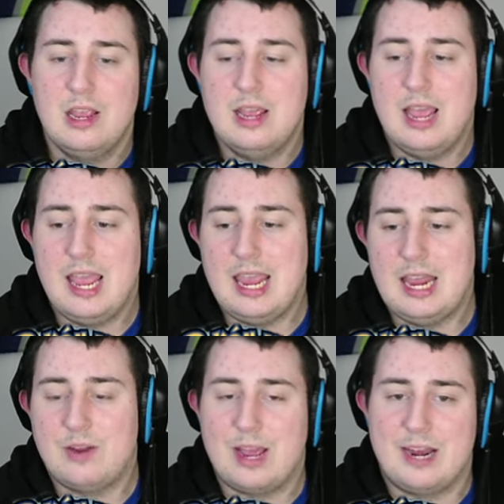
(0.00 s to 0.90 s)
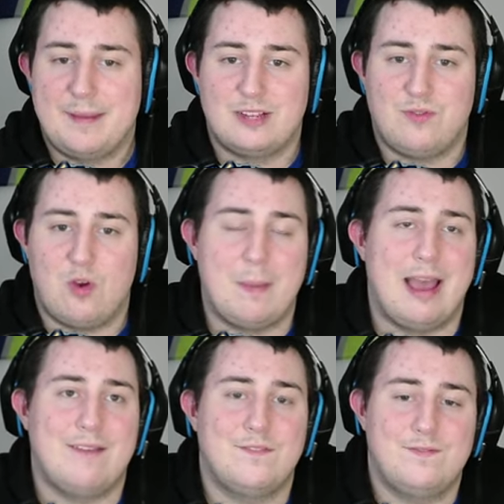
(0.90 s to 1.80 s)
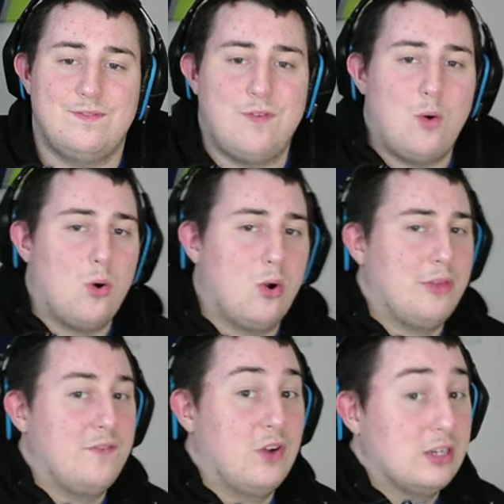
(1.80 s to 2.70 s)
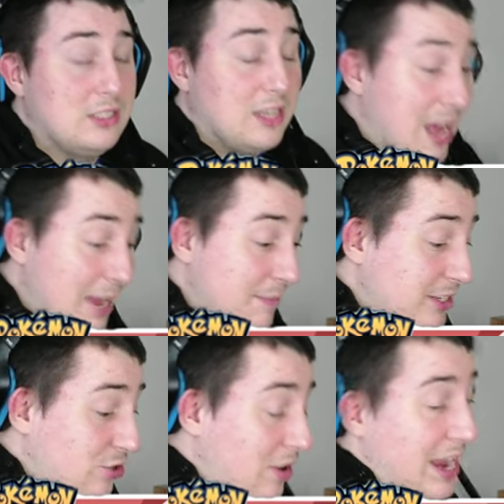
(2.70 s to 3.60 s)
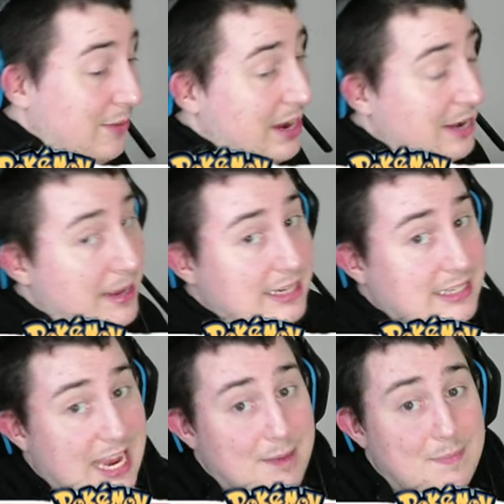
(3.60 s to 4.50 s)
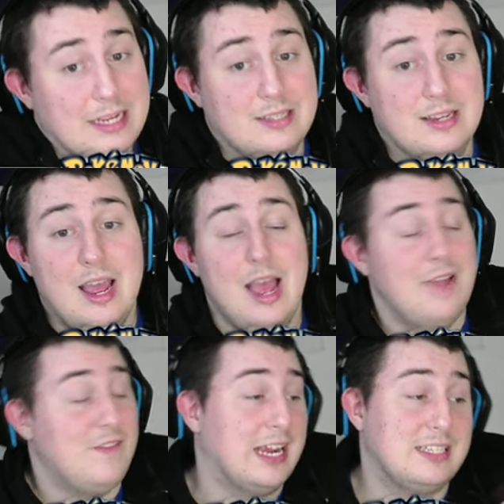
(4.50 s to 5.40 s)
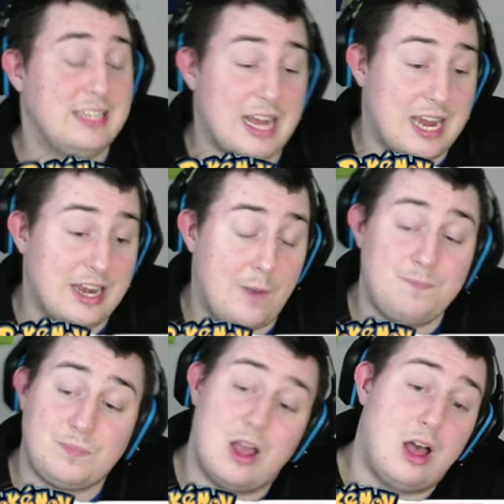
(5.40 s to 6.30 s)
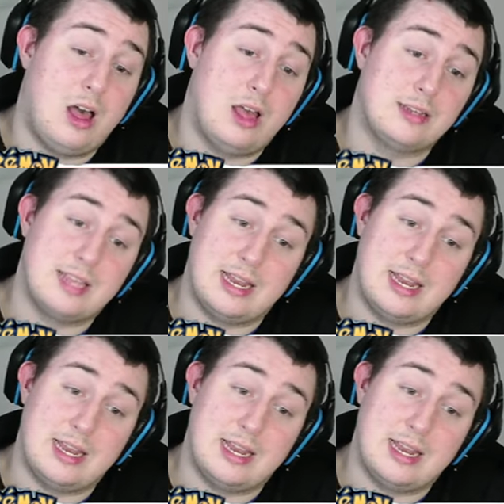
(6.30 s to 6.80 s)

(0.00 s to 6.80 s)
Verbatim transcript: in a randomized format for the first time he's trying a randomized game, because if you guys did not know, on Sunday I